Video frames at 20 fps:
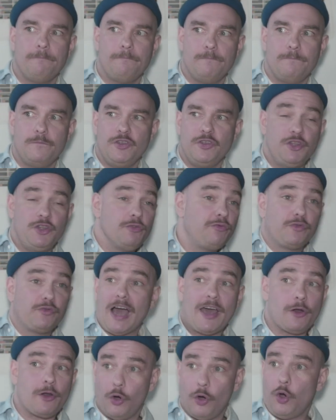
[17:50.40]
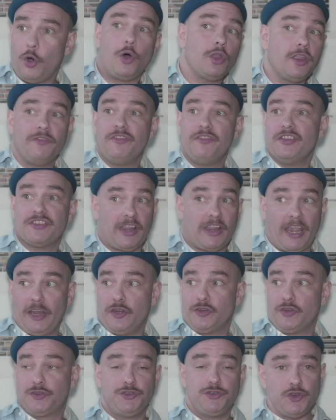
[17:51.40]
you've got all of this, like,
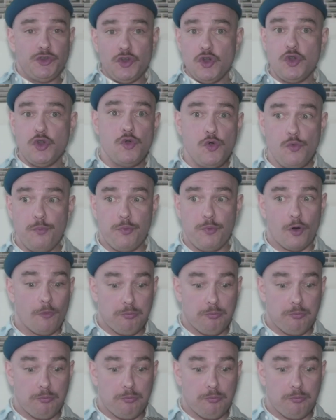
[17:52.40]
super